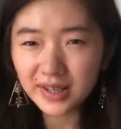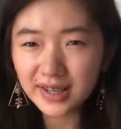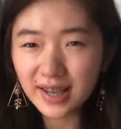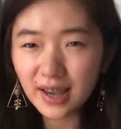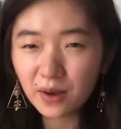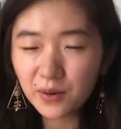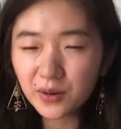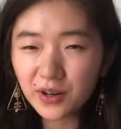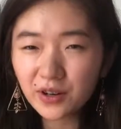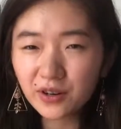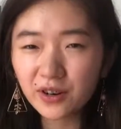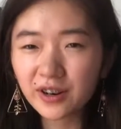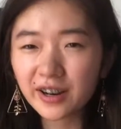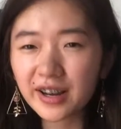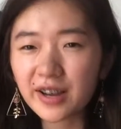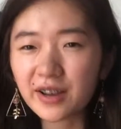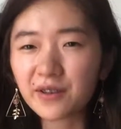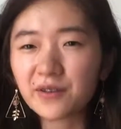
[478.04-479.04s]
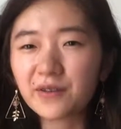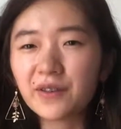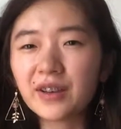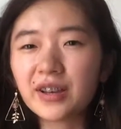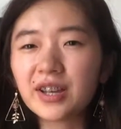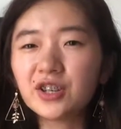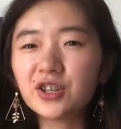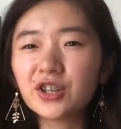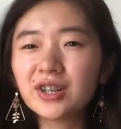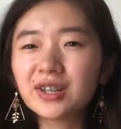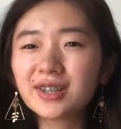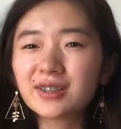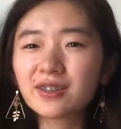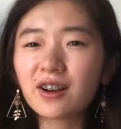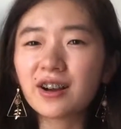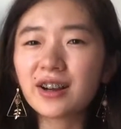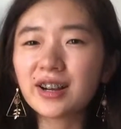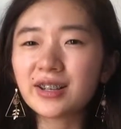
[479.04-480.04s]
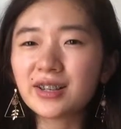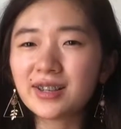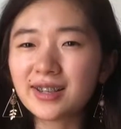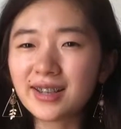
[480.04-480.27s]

sour or if it just started to